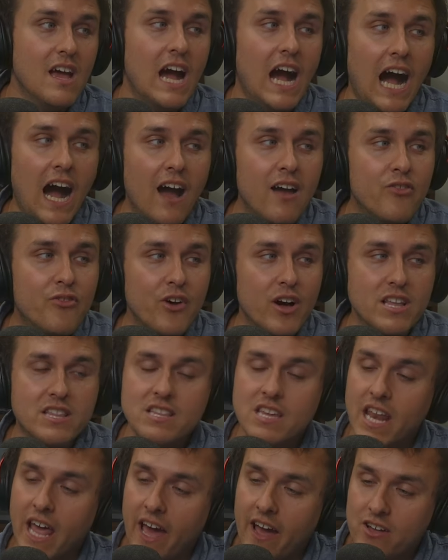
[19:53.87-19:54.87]
I thought
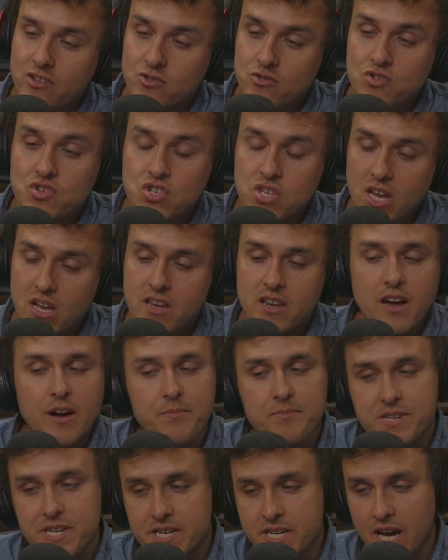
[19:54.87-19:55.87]
that actors signed up
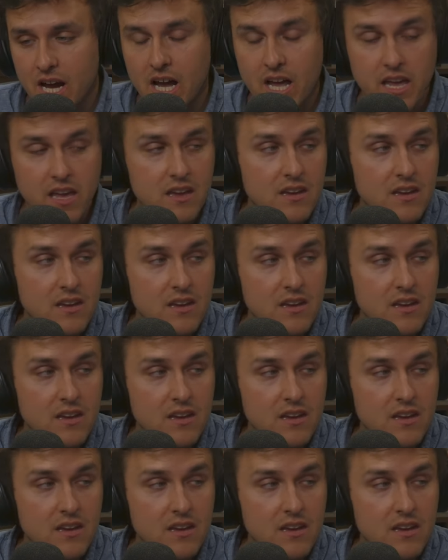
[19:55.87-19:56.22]
to die.